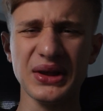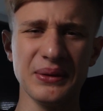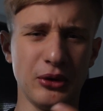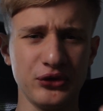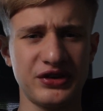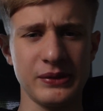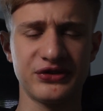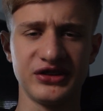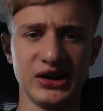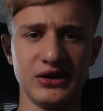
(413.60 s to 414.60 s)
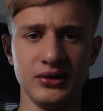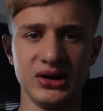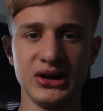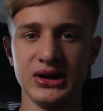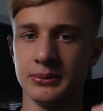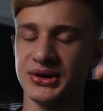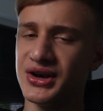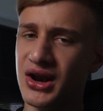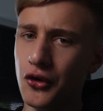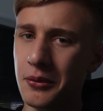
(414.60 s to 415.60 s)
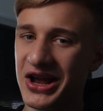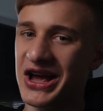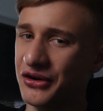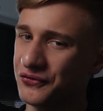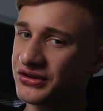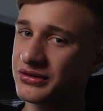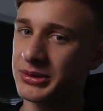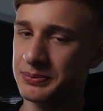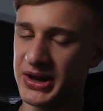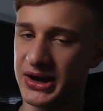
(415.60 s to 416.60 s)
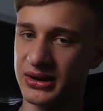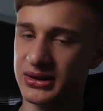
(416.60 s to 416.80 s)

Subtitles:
about the same skill level, but now my health is a bit better,